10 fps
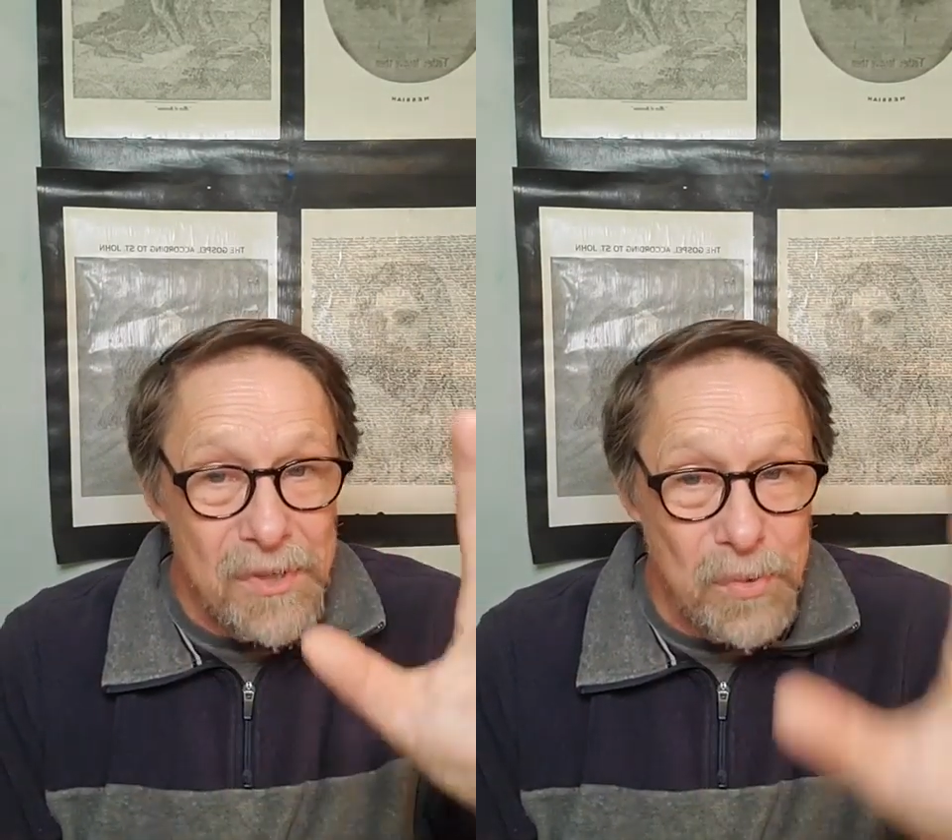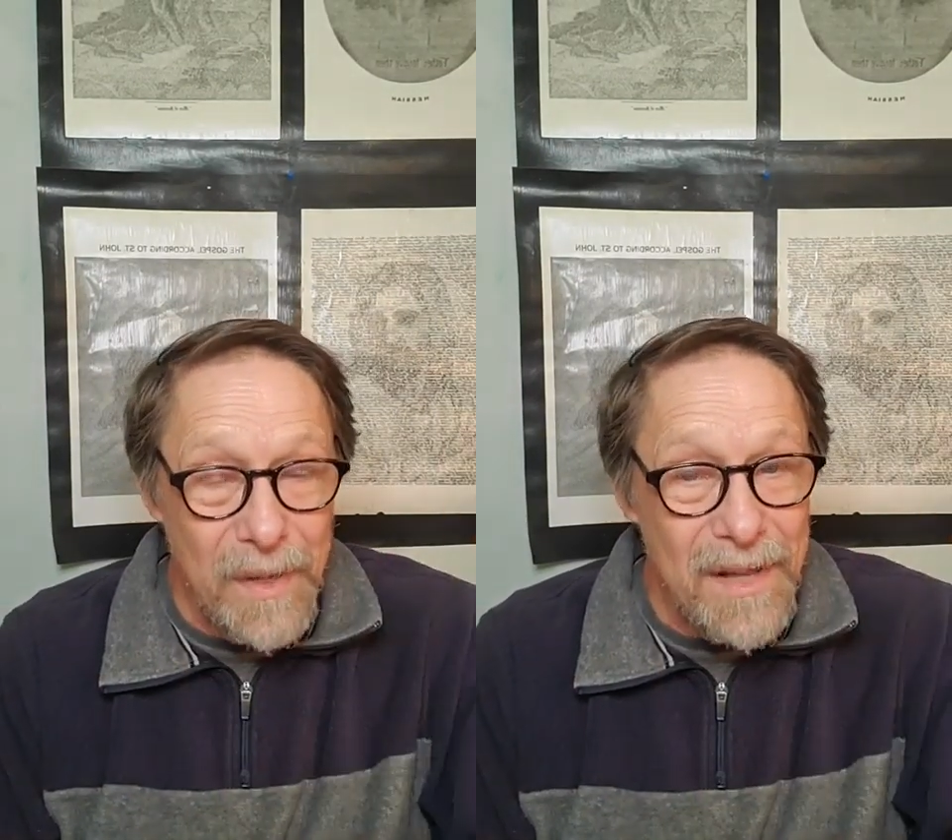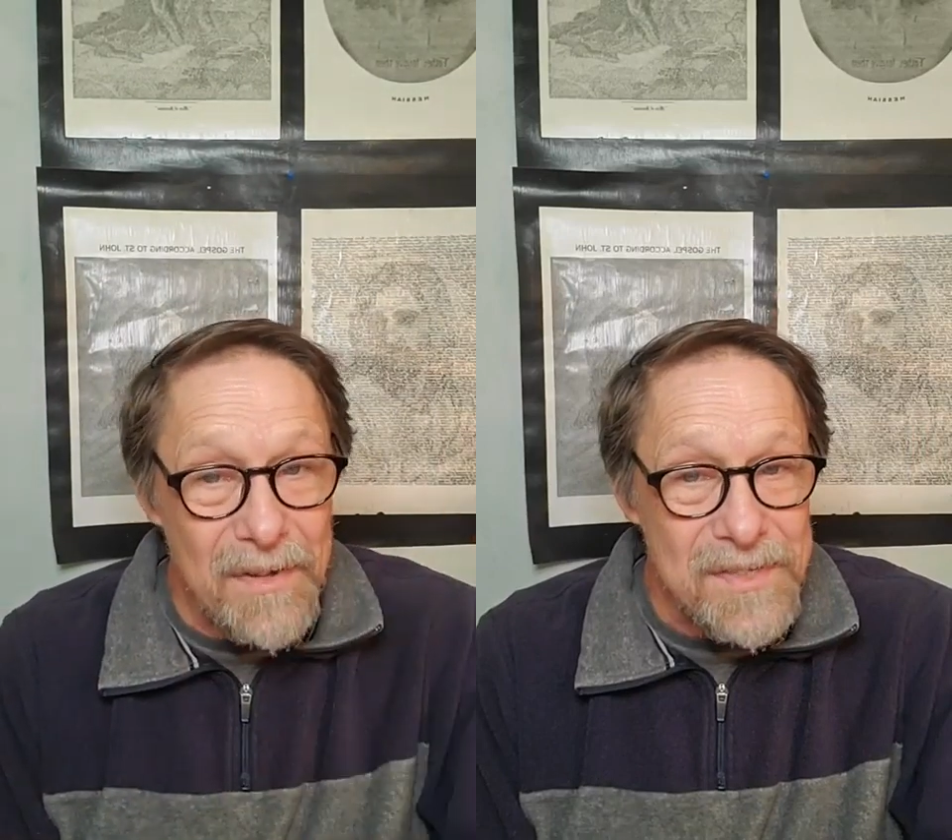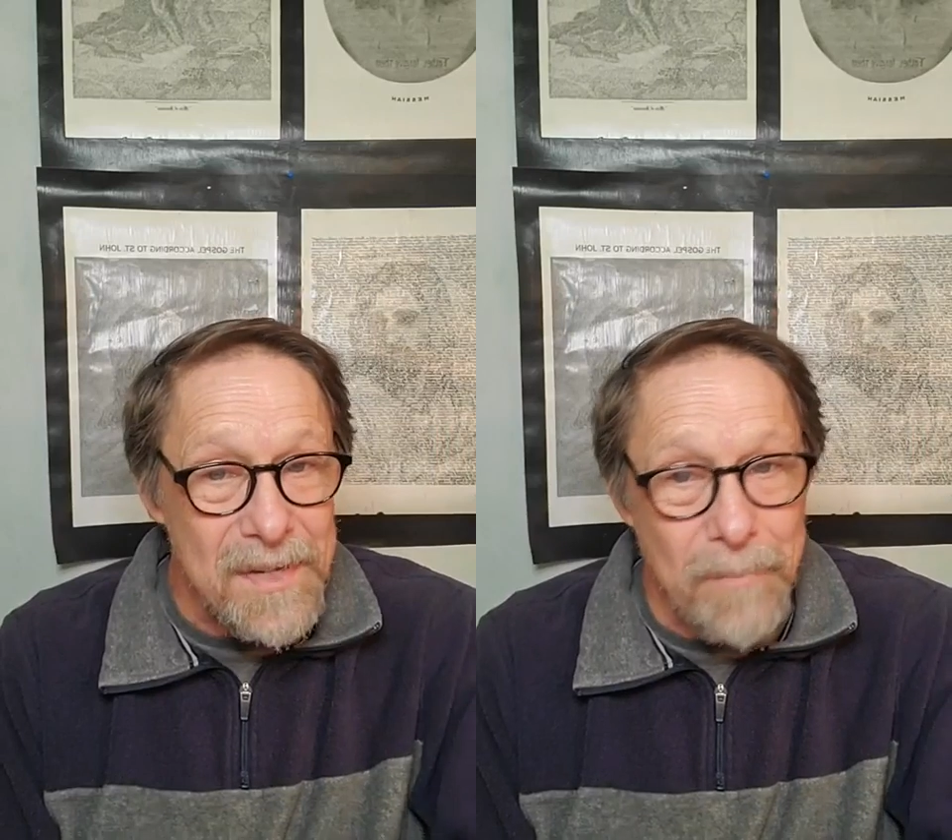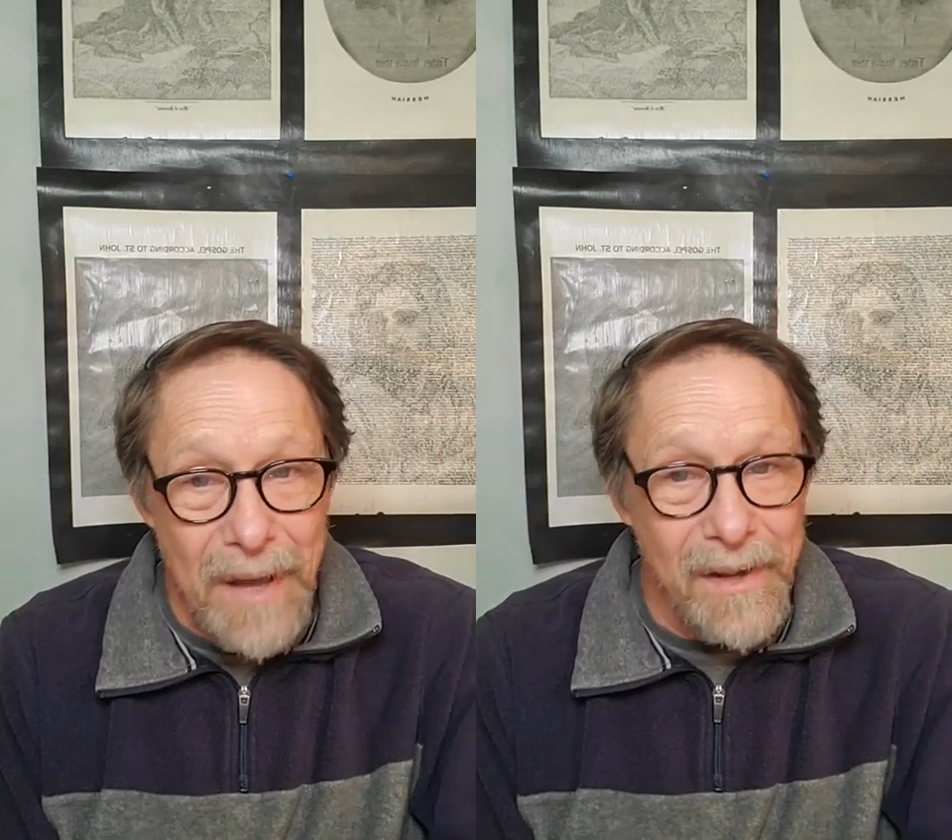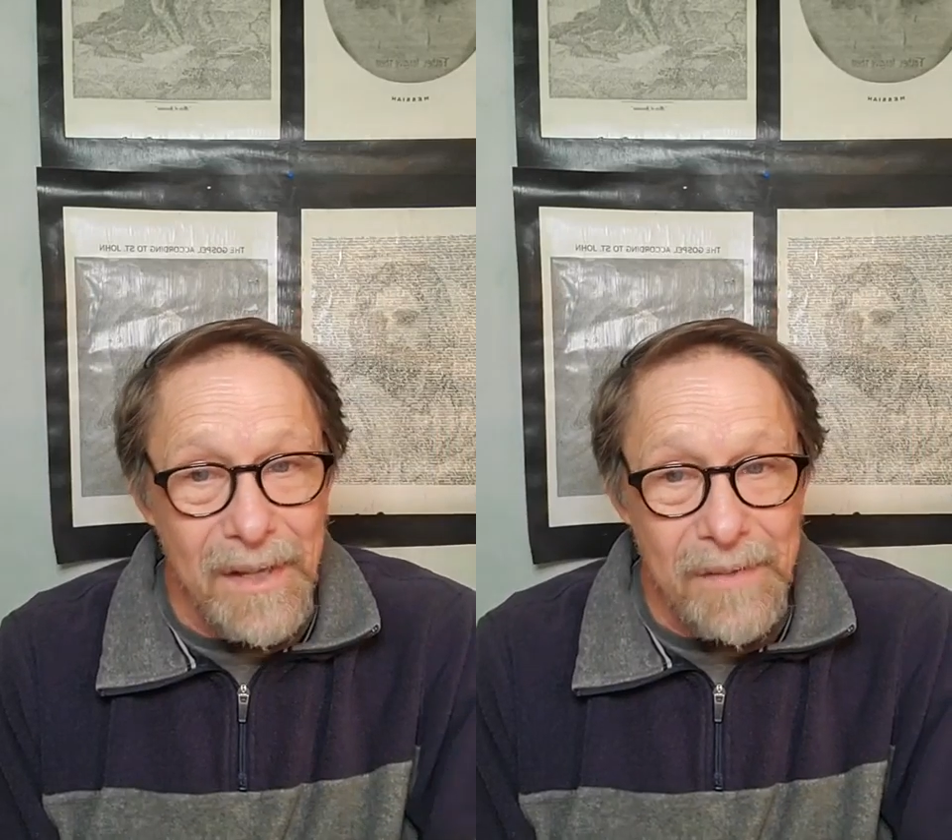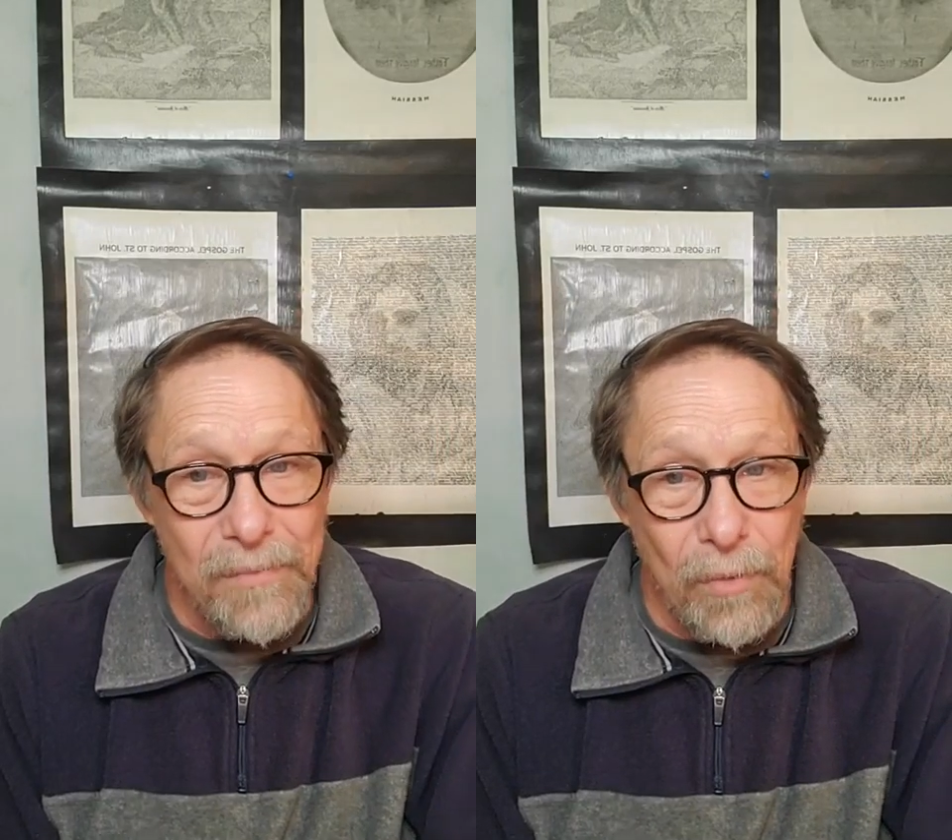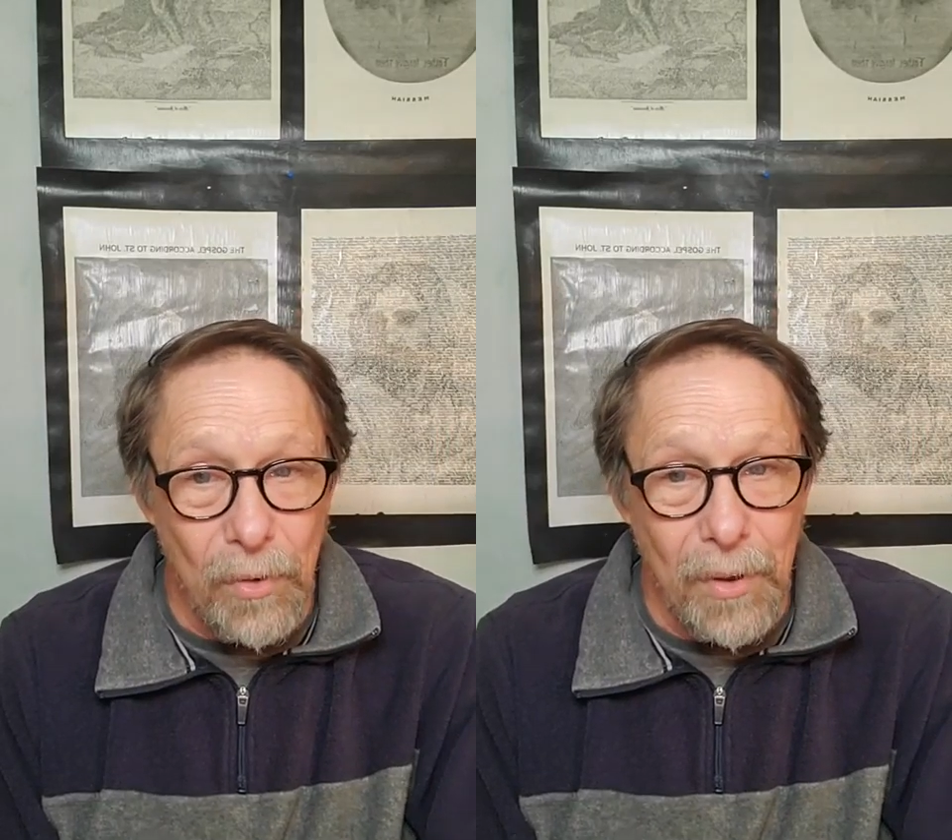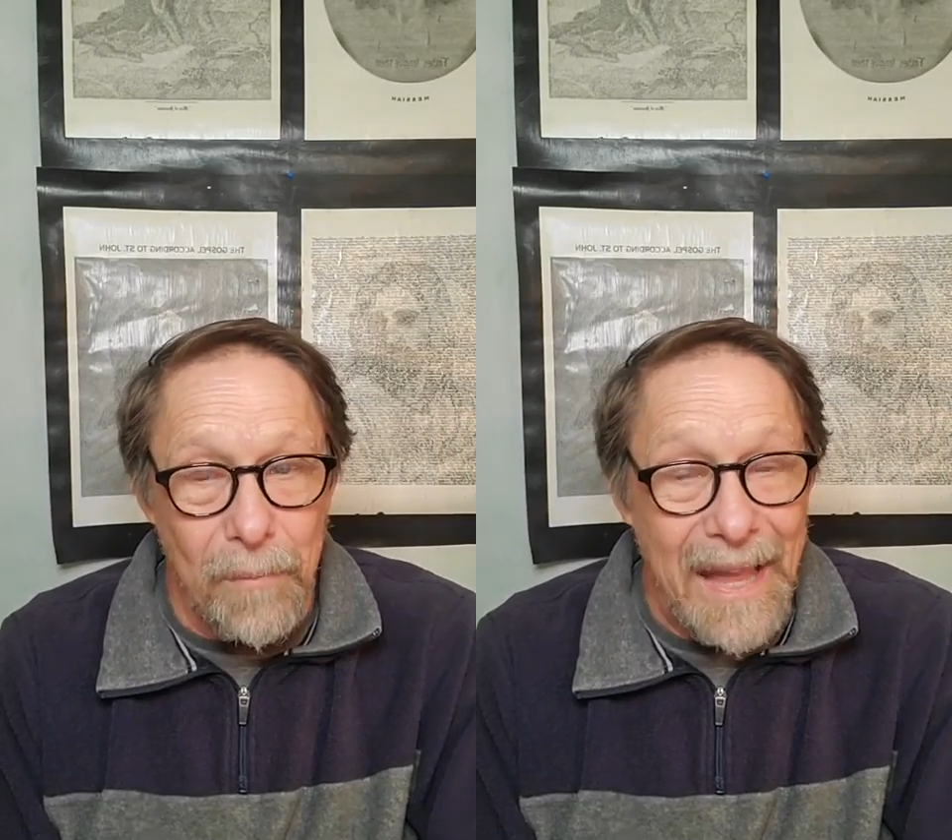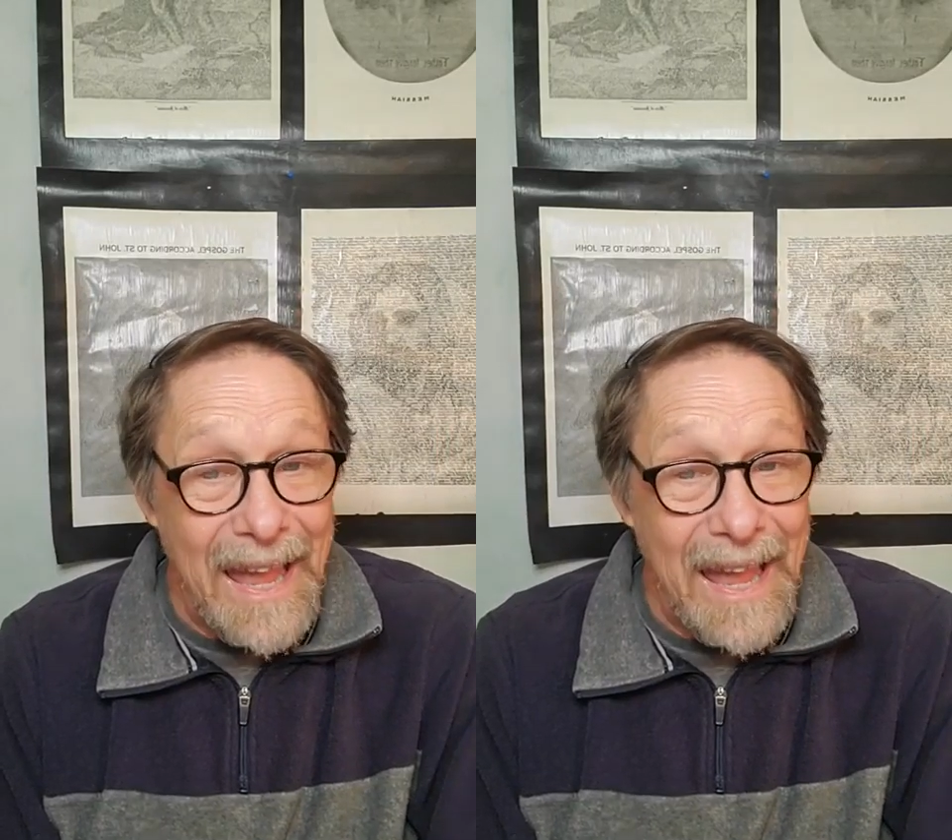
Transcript: dwells in bodily form,